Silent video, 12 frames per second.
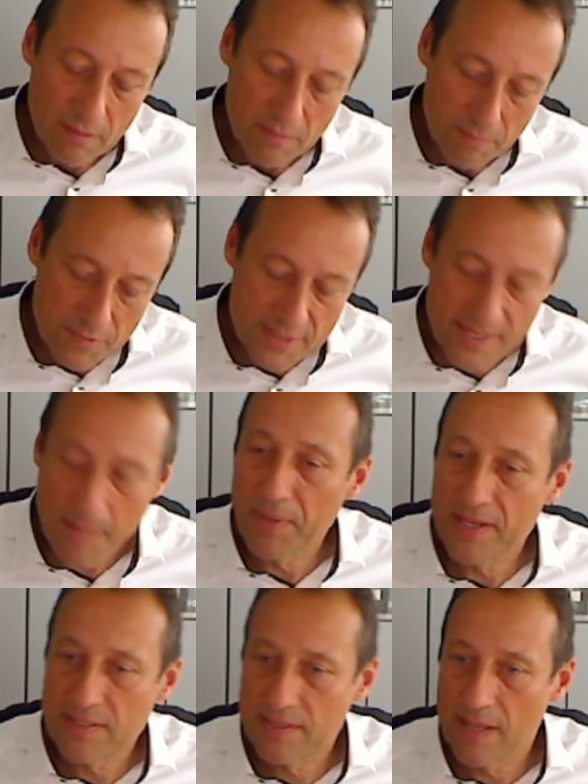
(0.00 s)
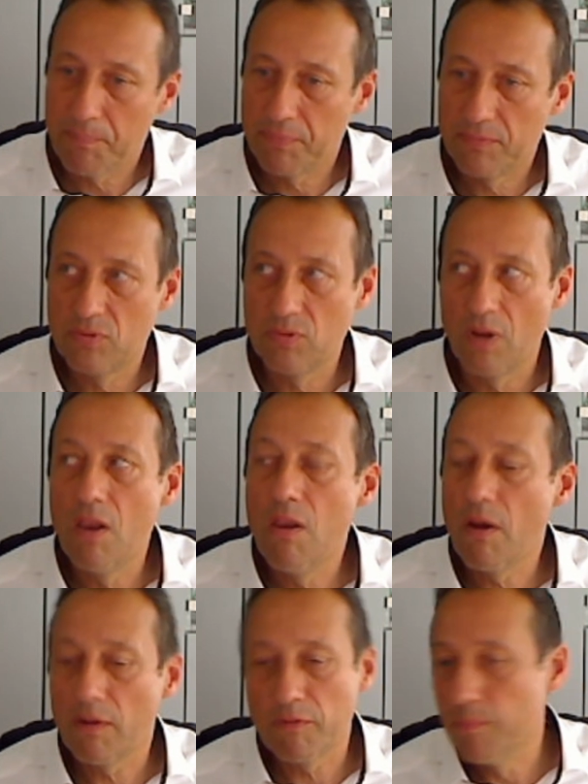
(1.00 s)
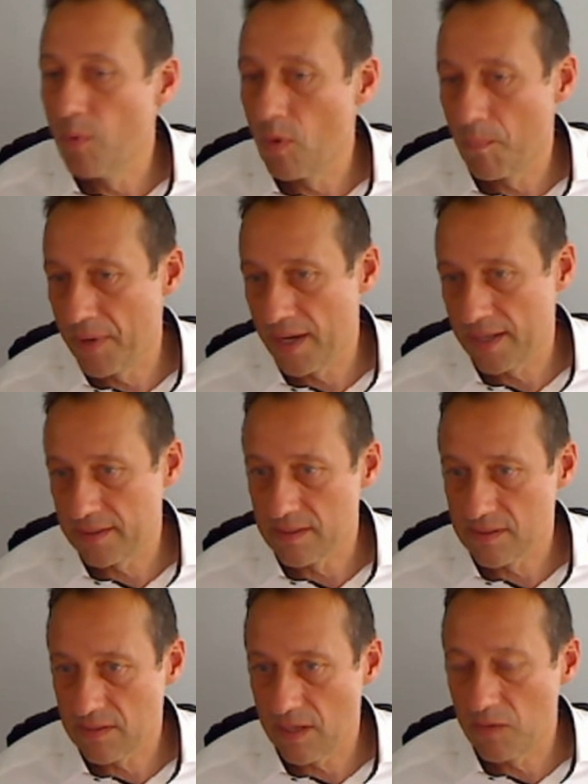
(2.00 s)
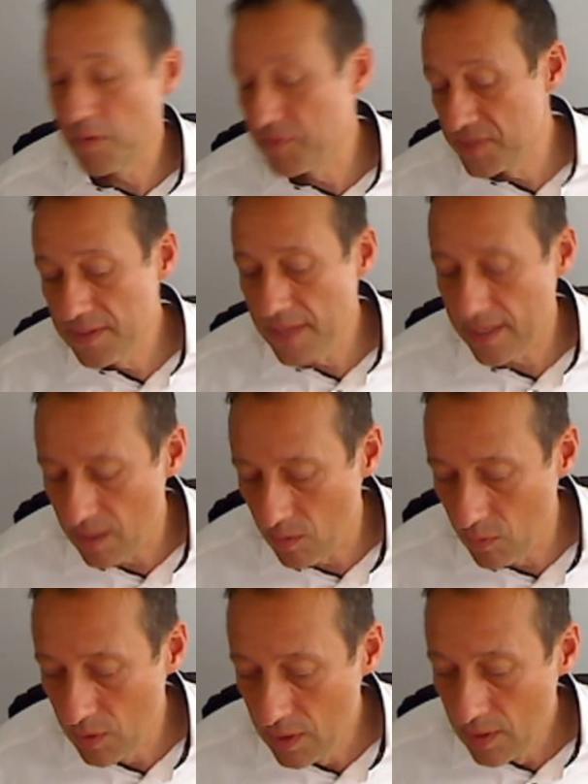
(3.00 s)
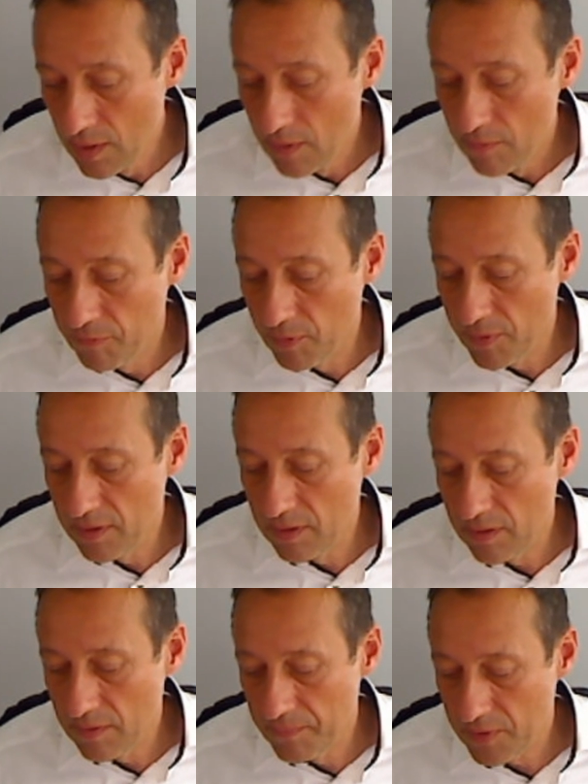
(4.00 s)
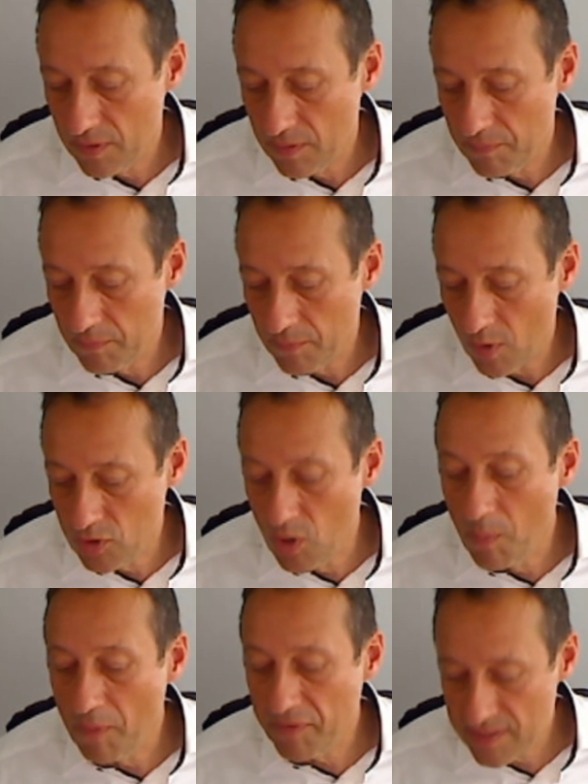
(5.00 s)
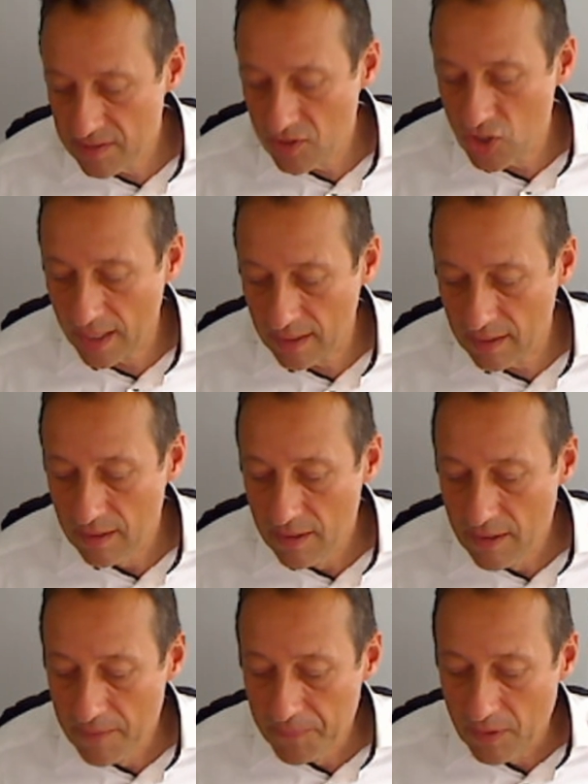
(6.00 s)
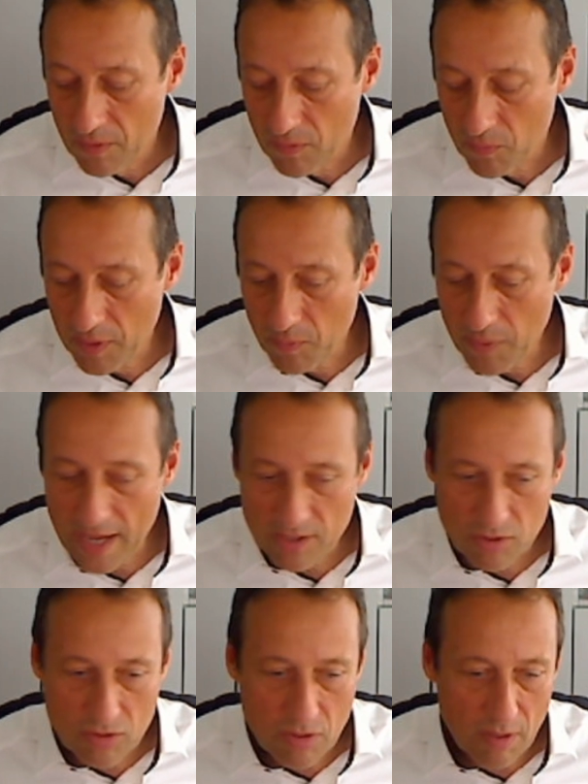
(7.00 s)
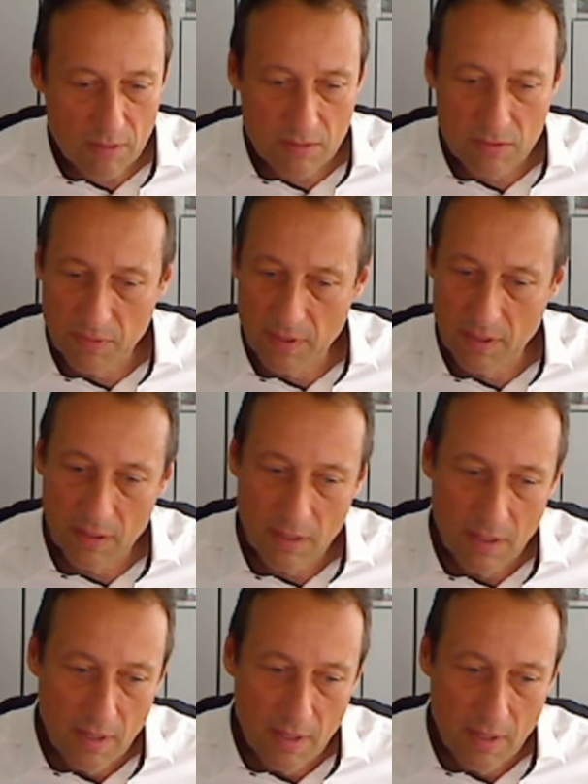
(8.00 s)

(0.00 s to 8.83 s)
step by step to a lot of more partners. And we've seen that now for the Oktoberfest shuttle. We had to talk to the